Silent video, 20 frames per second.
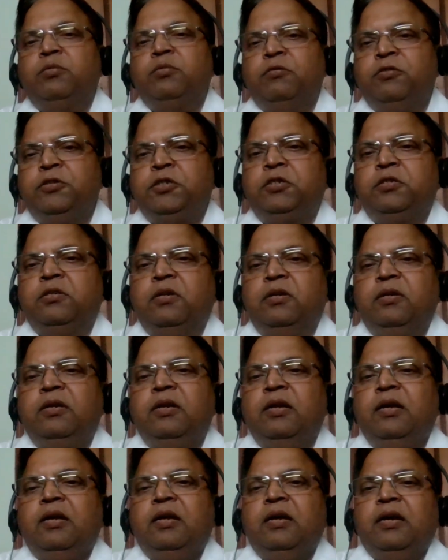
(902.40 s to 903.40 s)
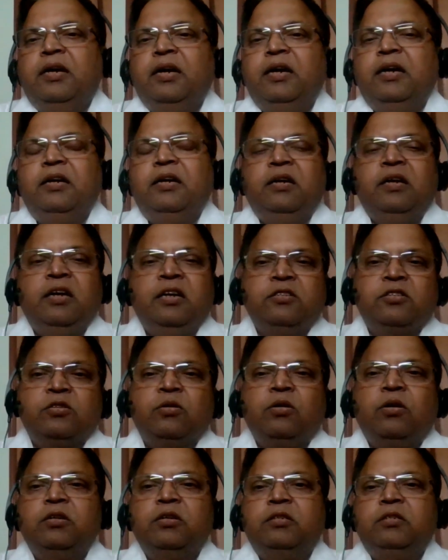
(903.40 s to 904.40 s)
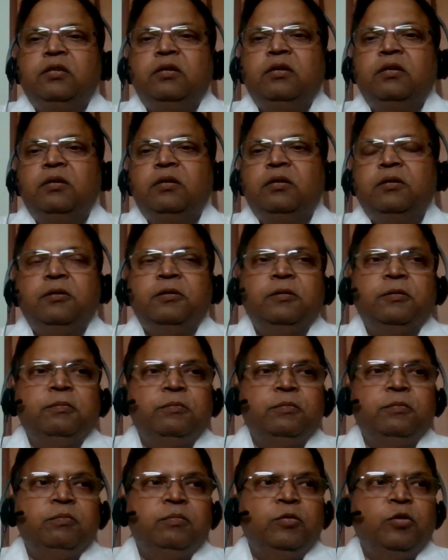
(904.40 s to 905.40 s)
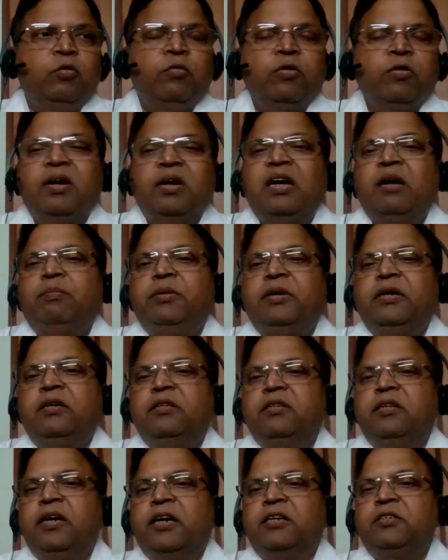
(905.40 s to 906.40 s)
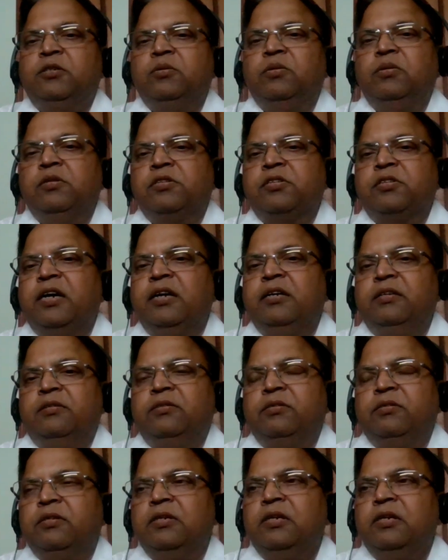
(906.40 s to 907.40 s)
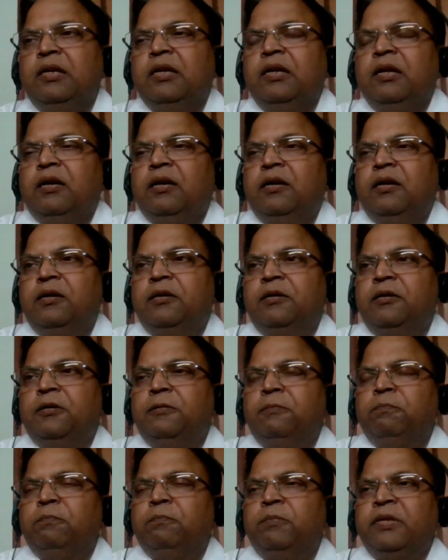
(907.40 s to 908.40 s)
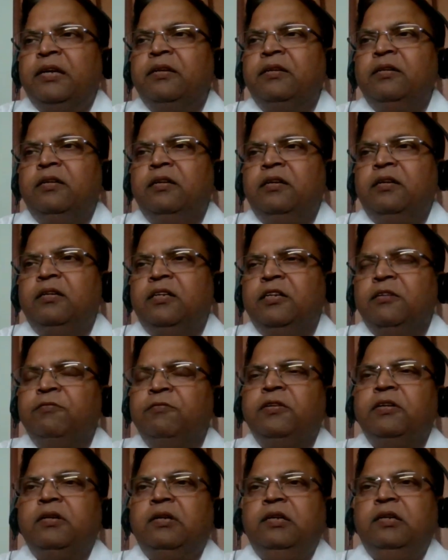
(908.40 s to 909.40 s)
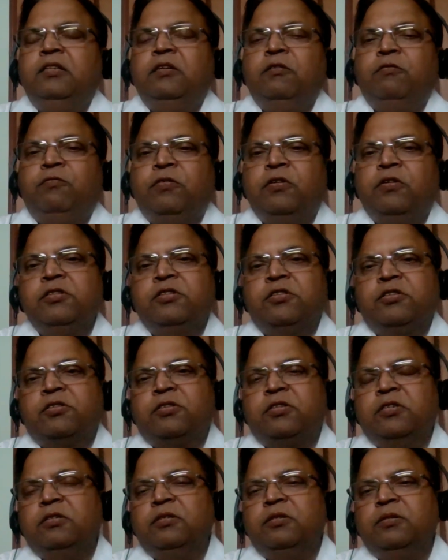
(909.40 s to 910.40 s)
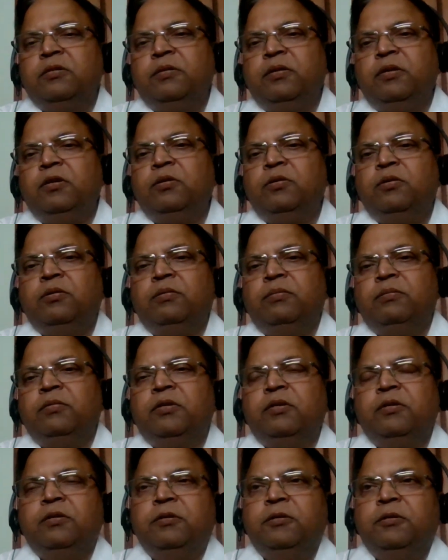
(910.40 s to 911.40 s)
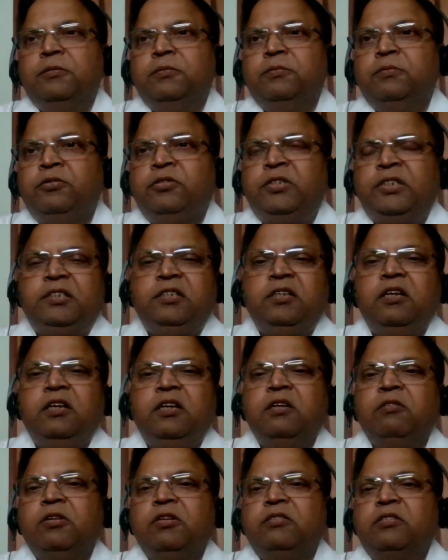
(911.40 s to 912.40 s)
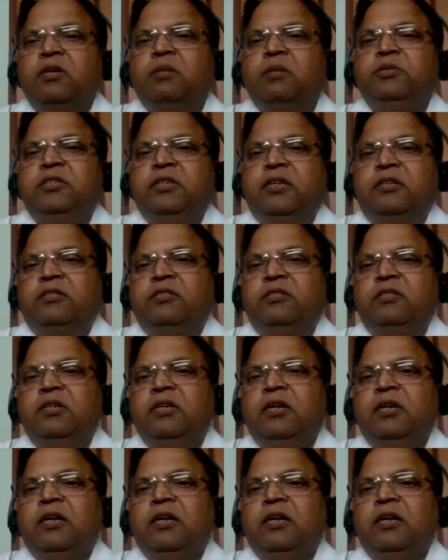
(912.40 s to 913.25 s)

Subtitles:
professional, and has got overlapping in the actual science. Then definitely the first, the CT level subjects